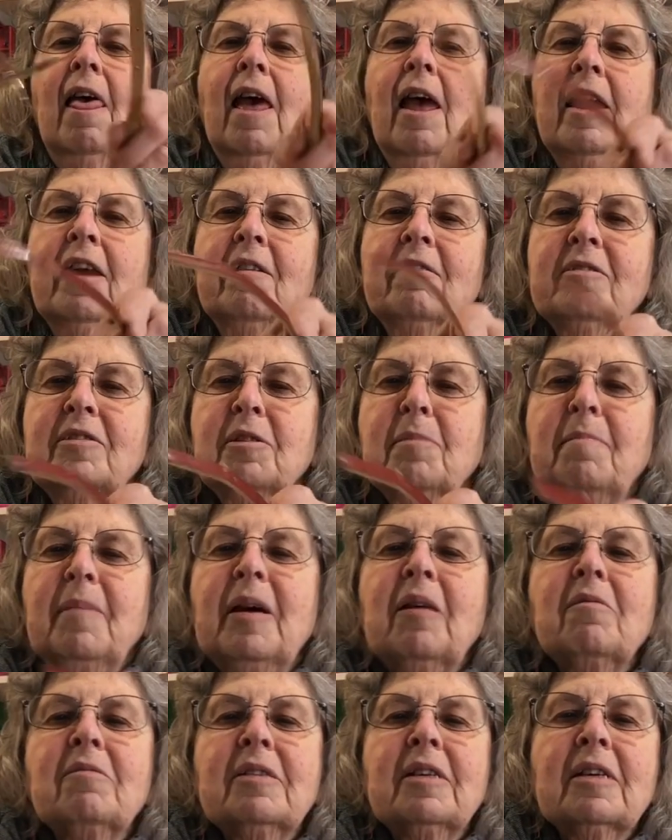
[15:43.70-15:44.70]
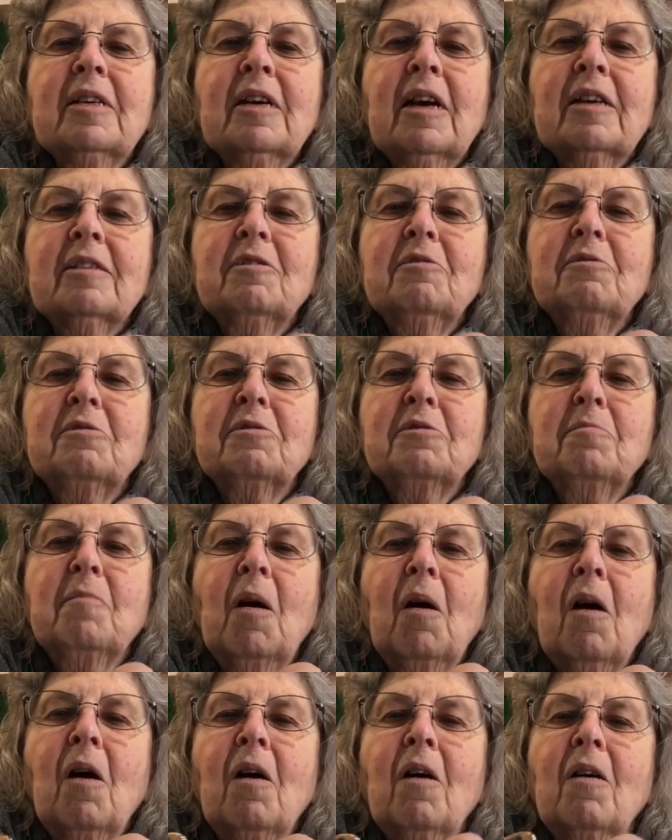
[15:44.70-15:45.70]
Here's a belt that got too
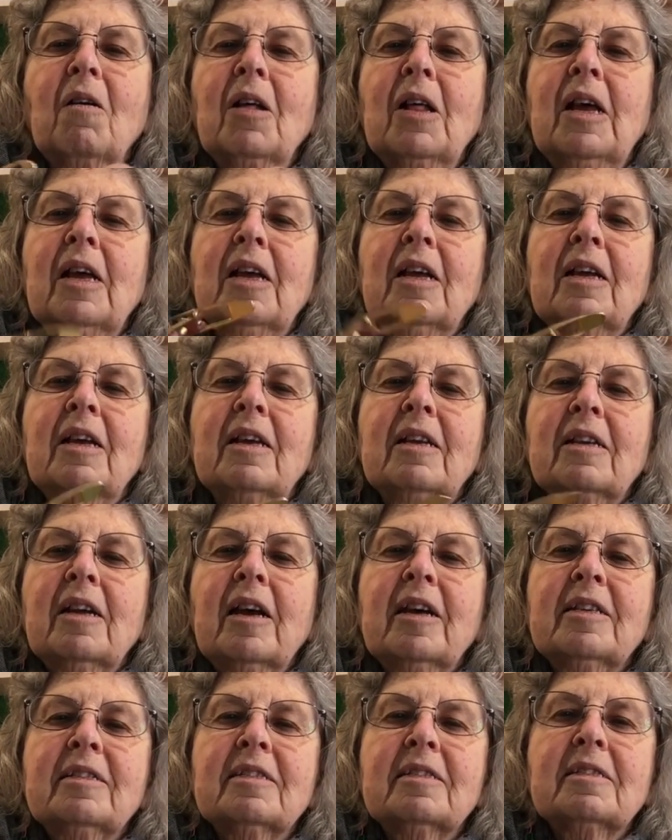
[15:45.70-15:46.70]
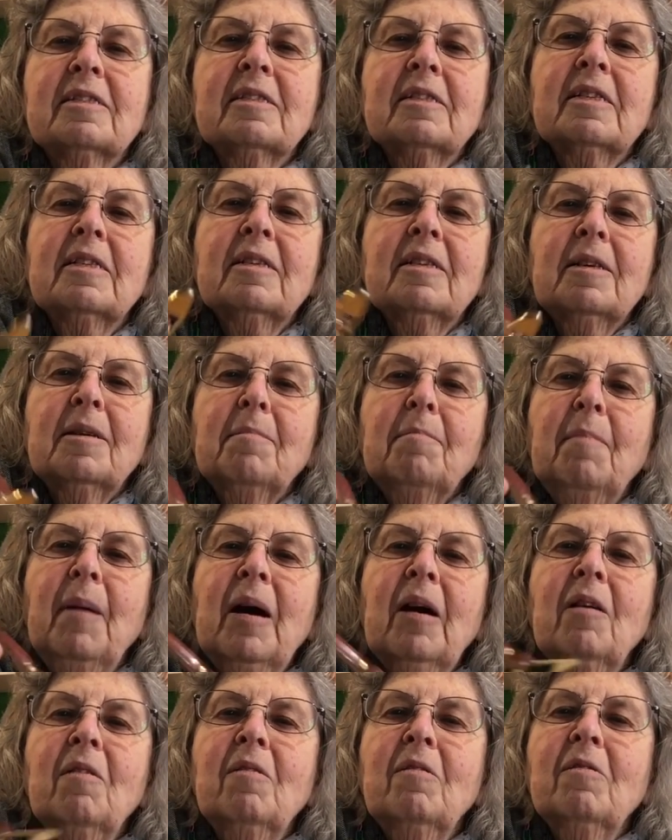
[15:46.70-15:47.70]
small. Nice
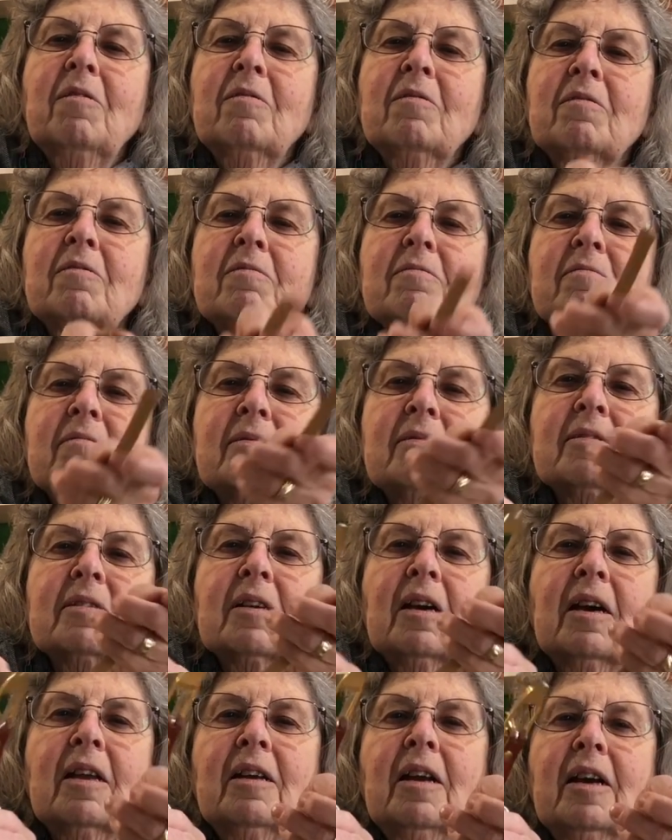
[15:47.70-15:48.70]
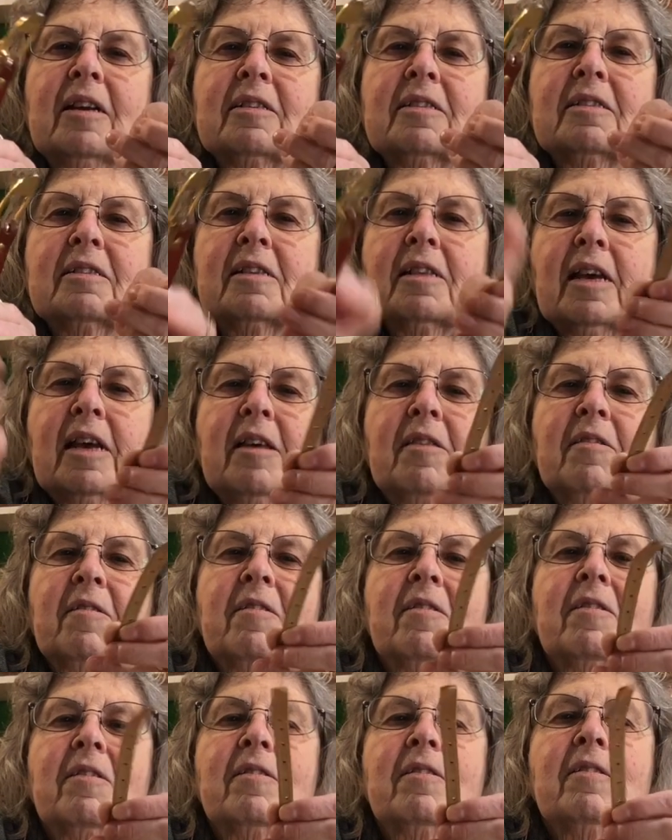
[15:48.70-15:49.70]
buckle. It's got nice
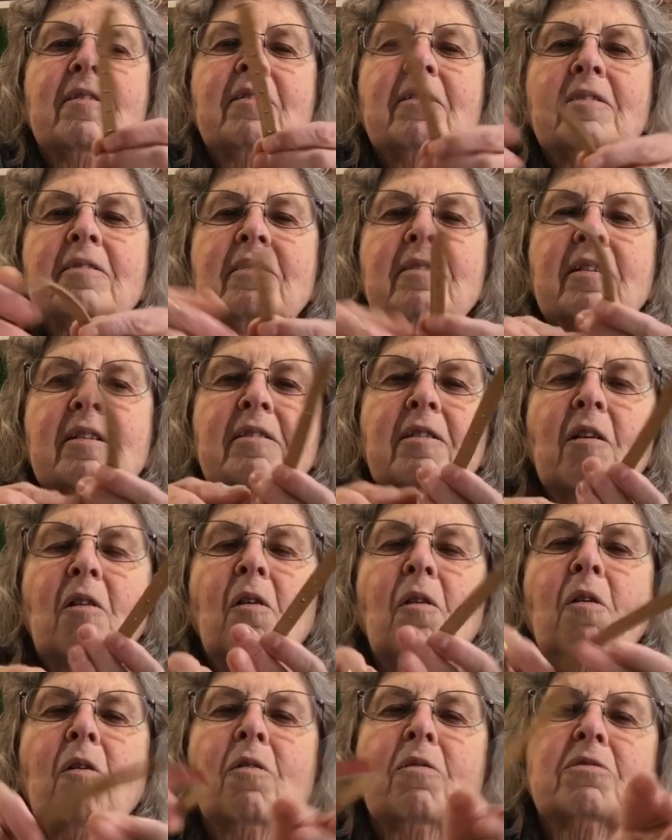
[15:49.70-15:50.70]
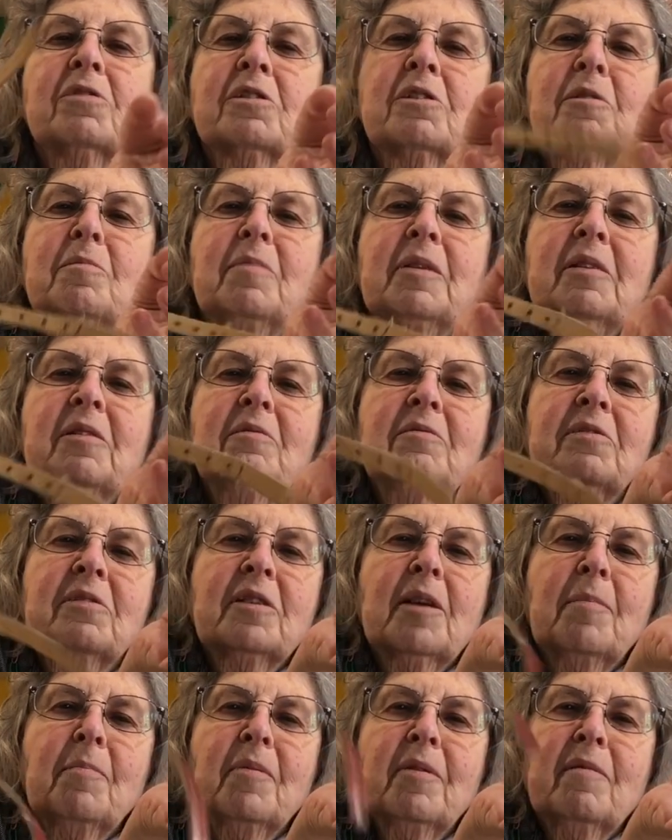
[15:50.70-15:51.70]
leather. The holes could be used
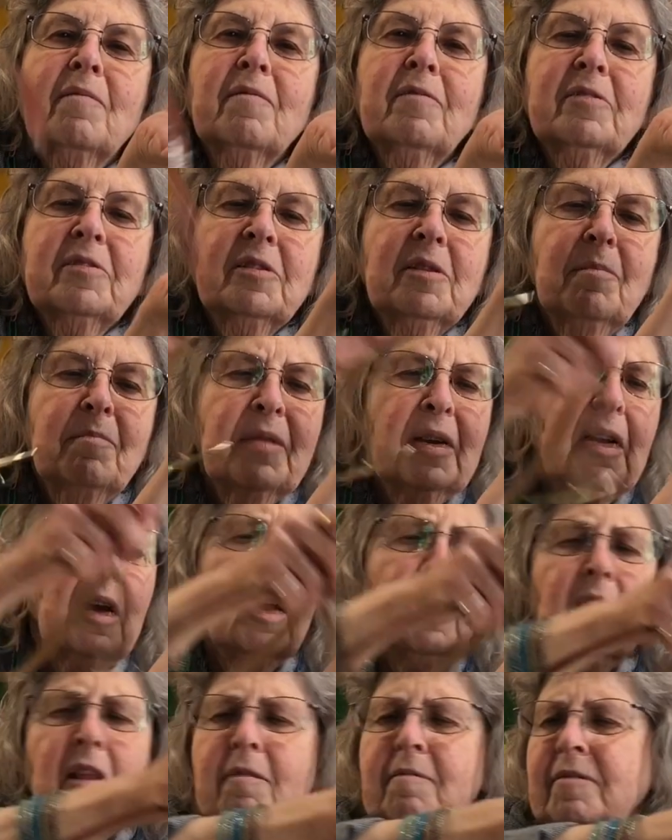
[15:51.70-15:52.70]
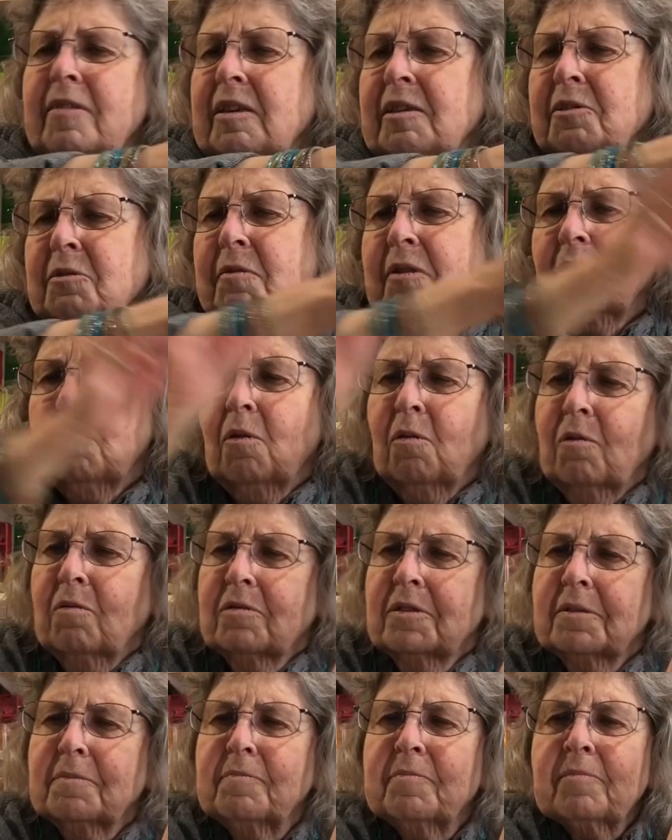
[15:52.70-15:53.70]
separate for something. I love things with
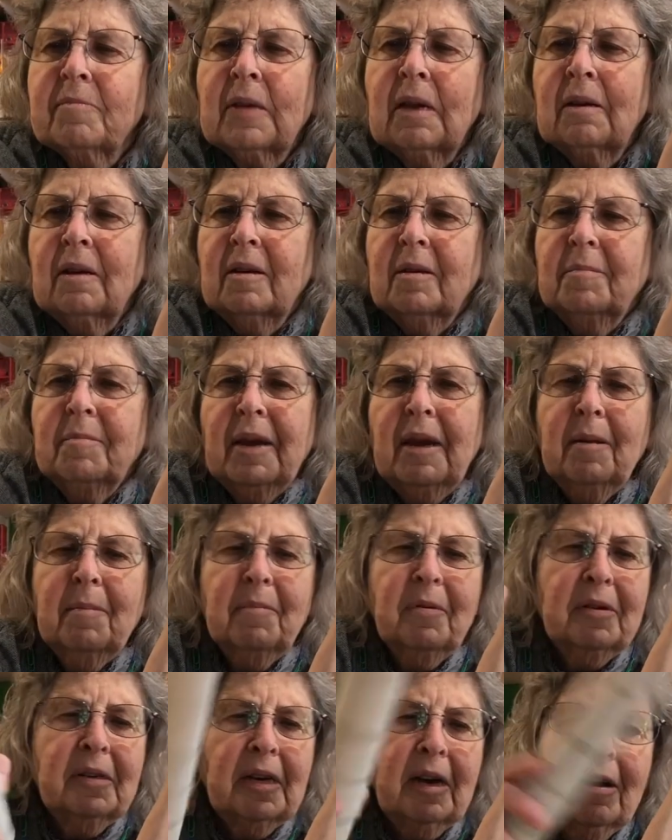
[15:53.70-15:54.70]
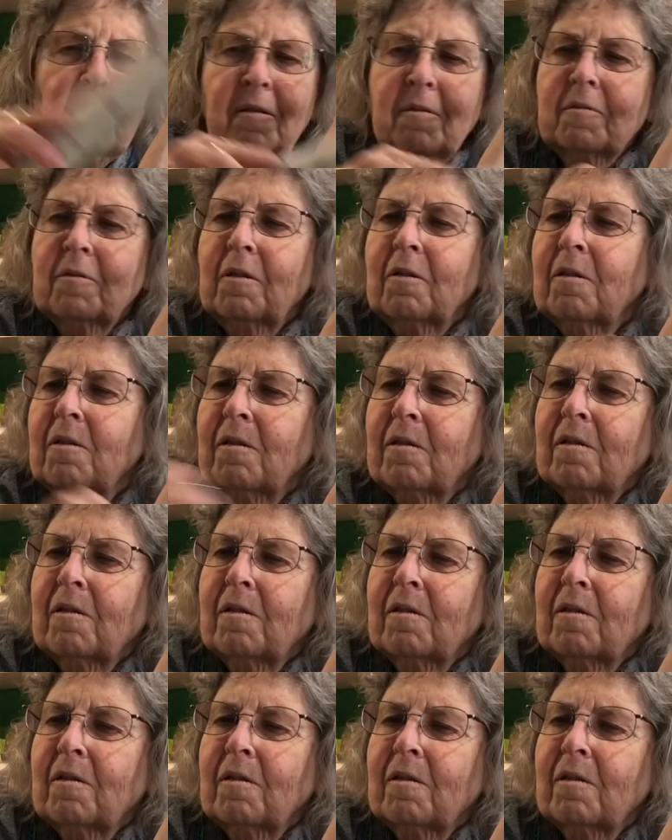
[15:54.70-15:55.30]
holes. Paper towel roll.